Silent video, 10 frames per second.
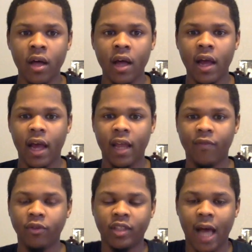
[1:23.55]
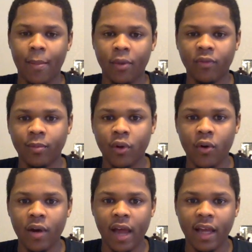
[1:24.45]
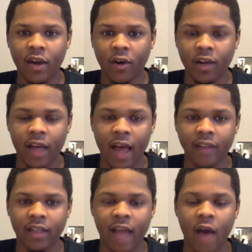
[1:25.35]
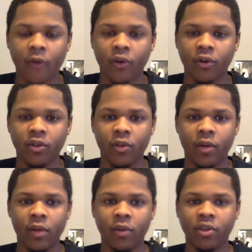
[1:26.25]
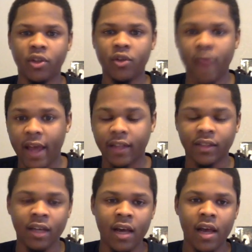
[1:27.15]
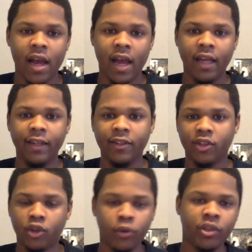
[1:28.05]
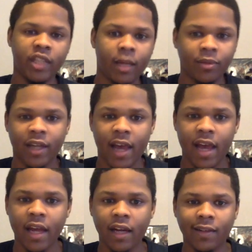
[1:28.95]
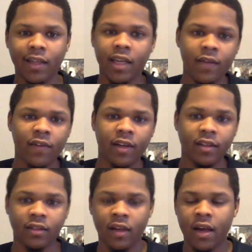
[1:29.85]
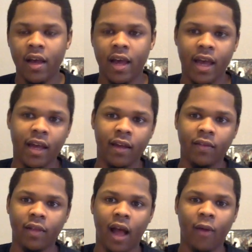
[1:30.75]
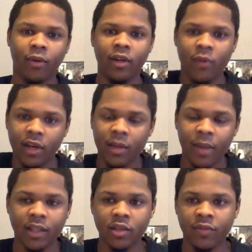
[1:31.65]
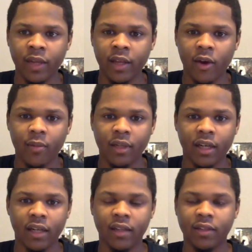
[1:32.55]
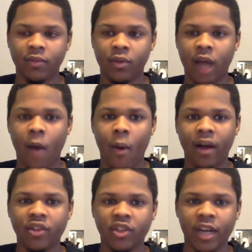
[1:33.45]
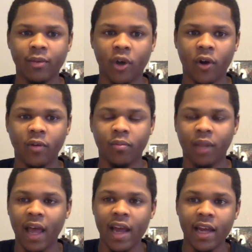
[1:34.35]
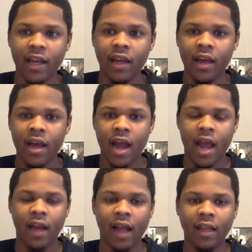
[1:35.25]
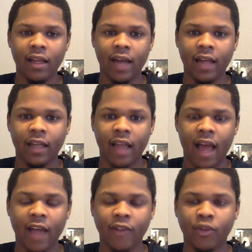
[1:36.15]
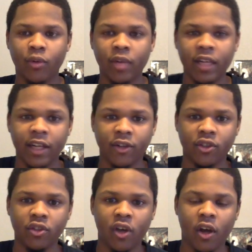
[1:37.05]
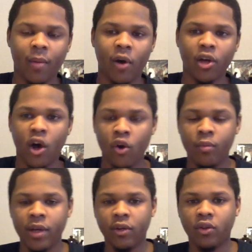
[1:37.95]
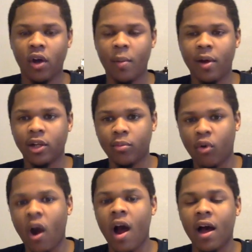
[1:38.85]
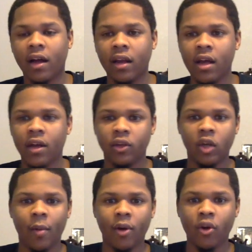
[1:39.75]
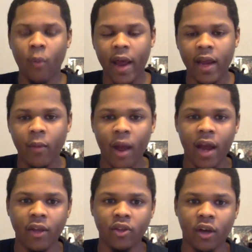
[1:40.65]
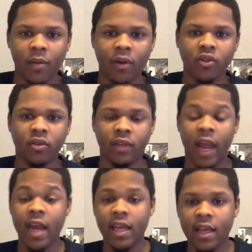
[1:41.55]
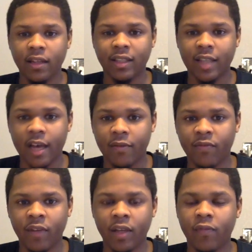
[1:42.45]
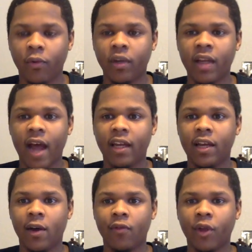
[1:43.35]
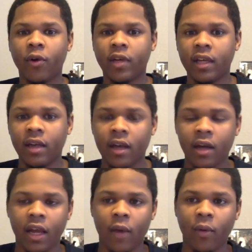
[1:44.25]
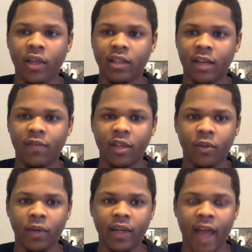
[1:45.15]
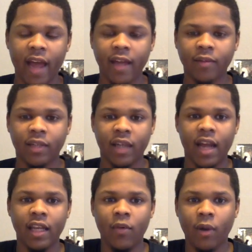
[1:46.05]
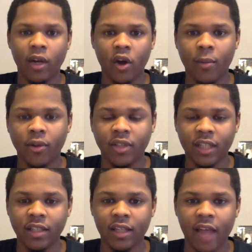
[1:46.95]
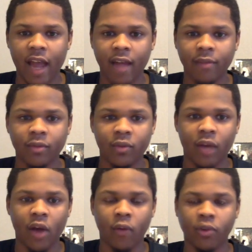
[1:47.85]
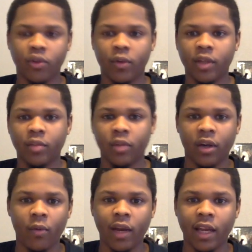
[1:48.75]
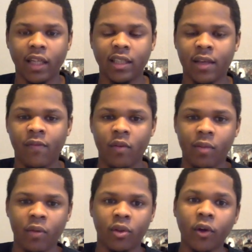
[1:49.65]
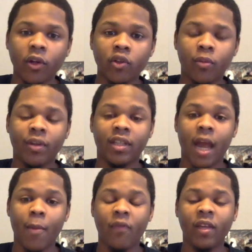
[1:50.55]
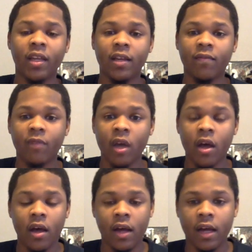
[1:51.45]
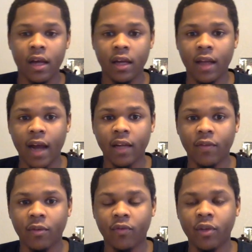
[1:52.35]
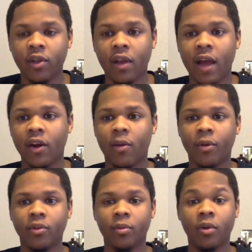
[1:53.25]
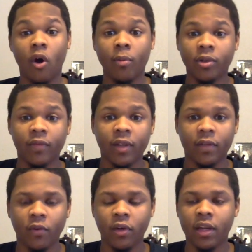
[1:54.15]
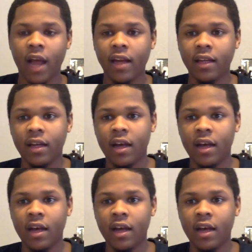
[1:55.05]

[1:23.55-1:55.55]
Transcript: And if you stop him from doing that, he already has a counter to what he wants to do next. And he's two steps ahead of the defense. And I really wanted to make this video because when I watch James Harden play and I look at the last 20 years, you talk about Kobe, you talk about LeBron, you talk about Dwayne Wade, you talk about KD, Steph, 50, 40, 90 on 30, and winning 73 games, and KD winning almost 60 games without Russell Westbrook and winning his MVP with 32 points a game on 50 and 90 from the free throw line, almost a 50-40-90.